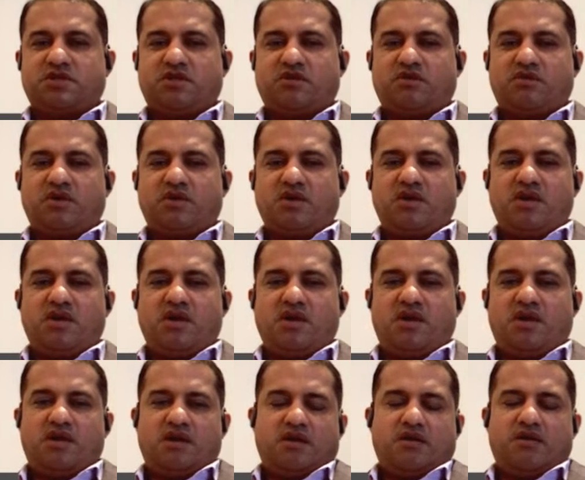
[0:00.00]
So
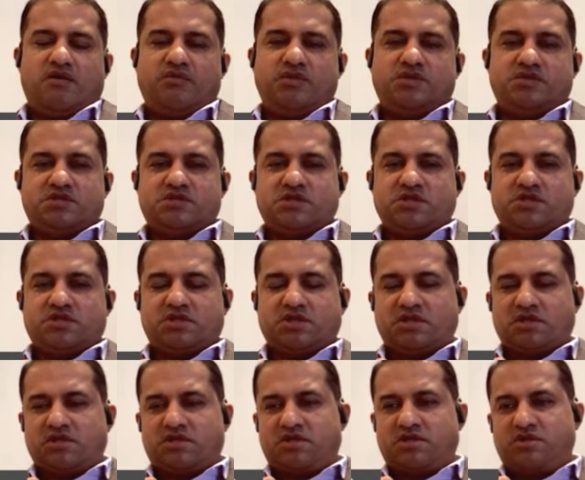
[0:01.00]
we just need
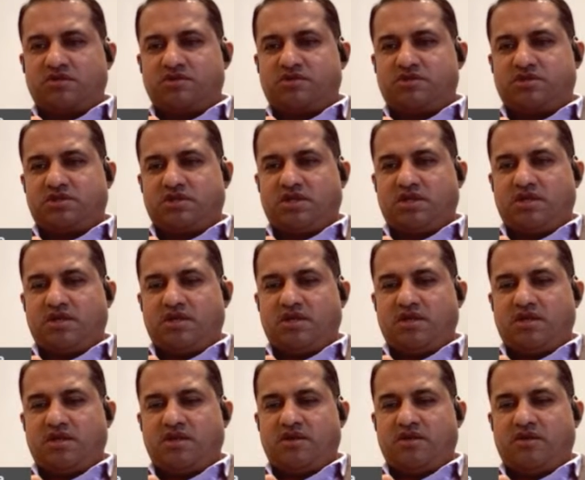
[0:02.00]
to
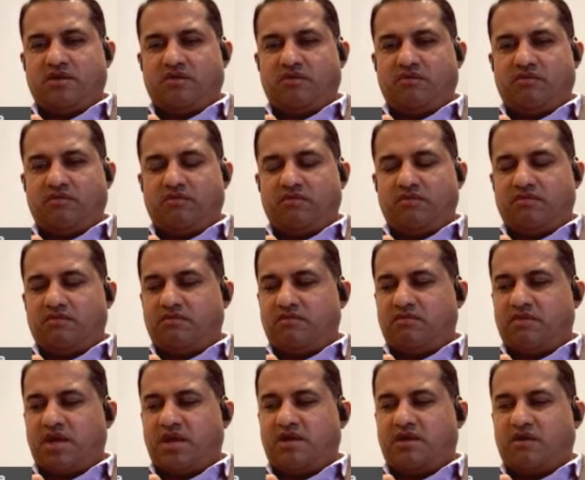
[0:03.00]
continuously,
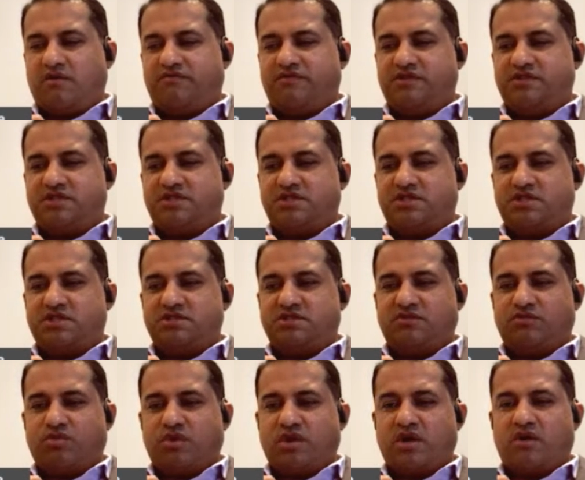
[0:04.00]
make our
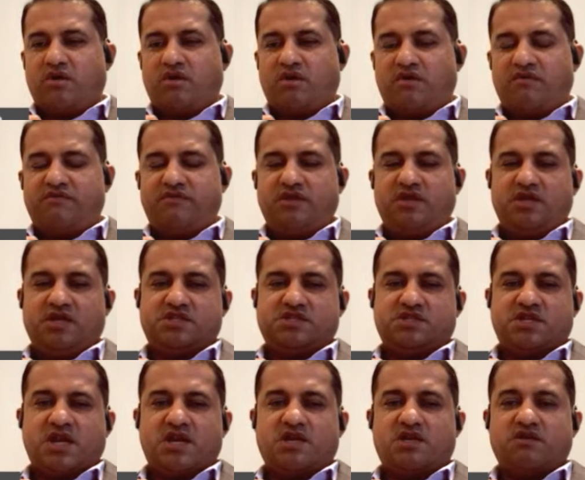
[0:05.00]
physicians aware of the
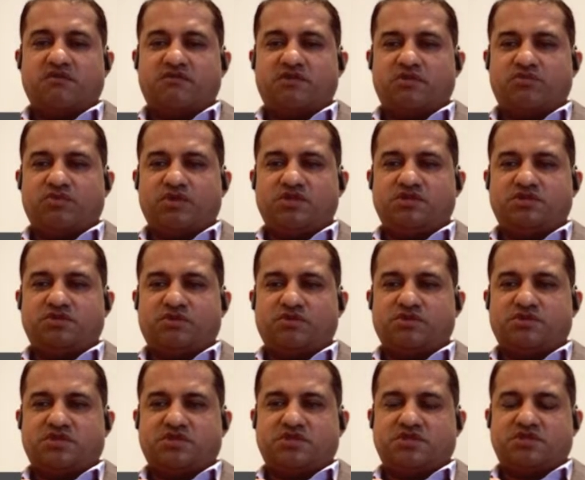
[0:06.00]
extent of the
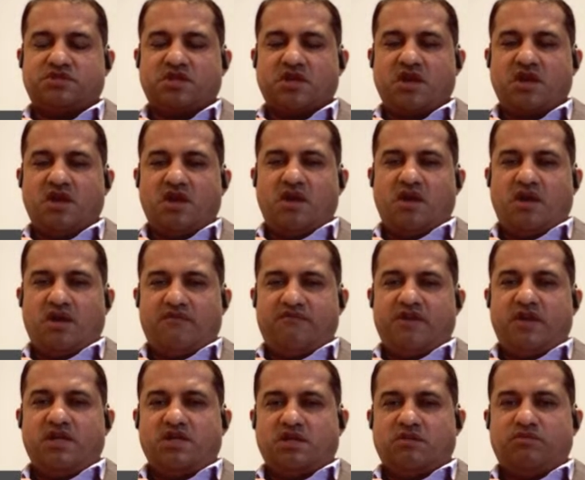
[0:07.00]
resources
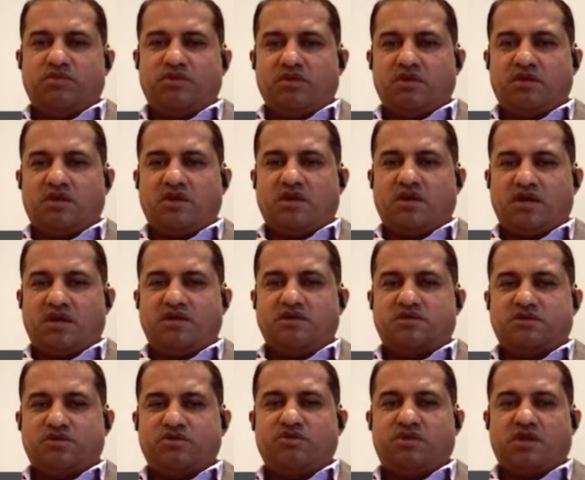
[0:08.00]
available
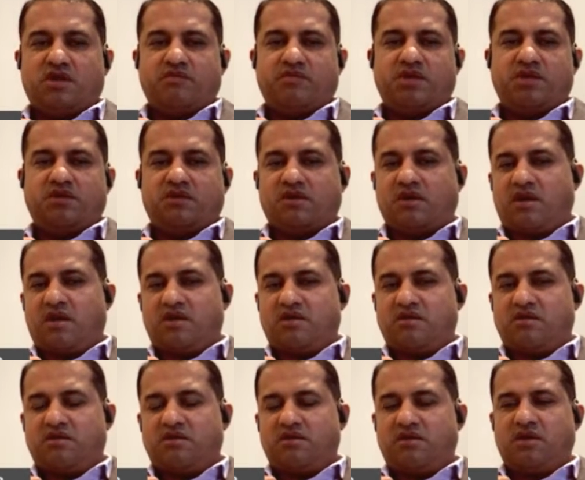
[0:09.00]
to them
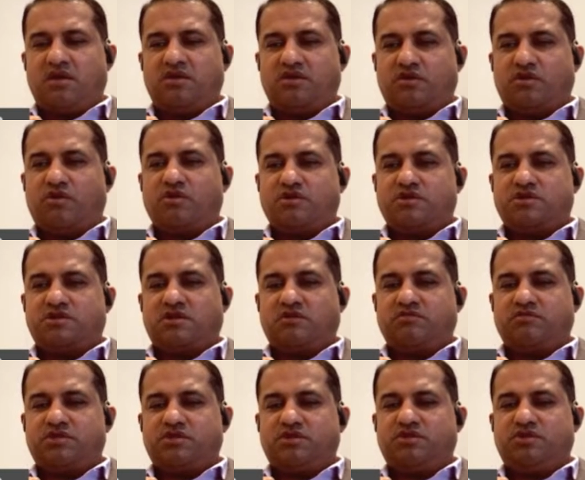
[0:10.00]
and encourage
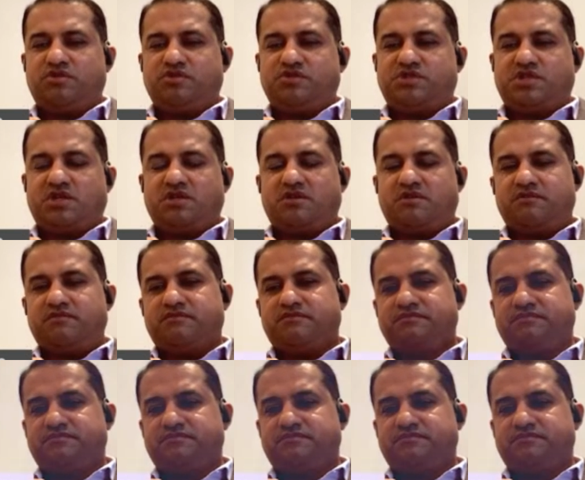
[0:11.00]
them to use it.